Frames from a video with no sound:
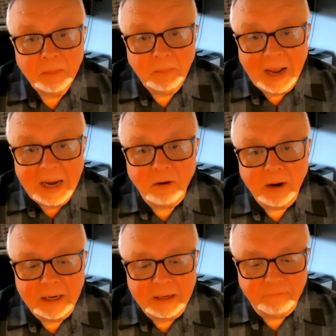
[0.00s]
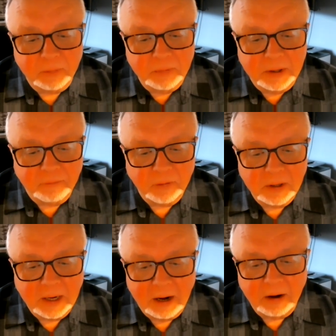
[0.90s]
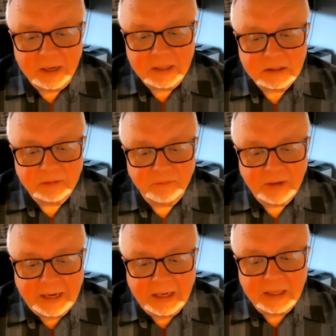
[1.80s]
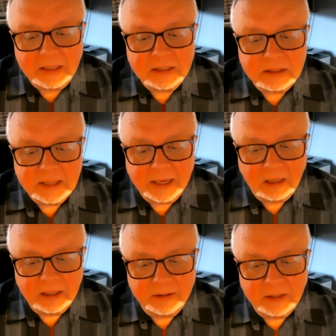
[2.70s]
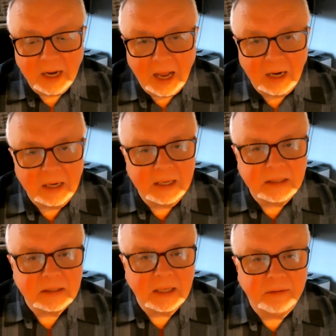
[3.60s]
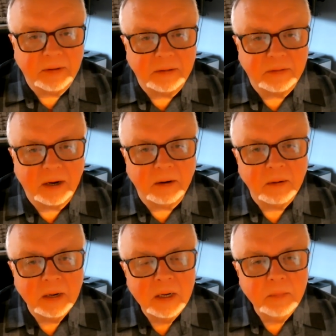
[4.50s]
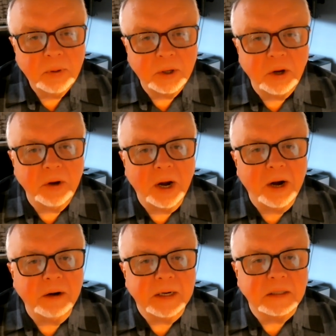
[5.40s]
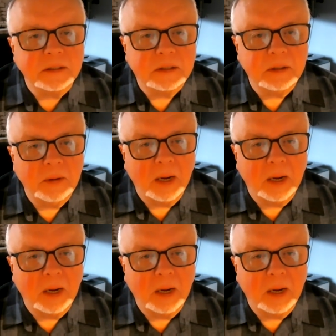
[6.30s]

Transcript: migrated from different areas of England to settle in the colonies, and that their peculiarities,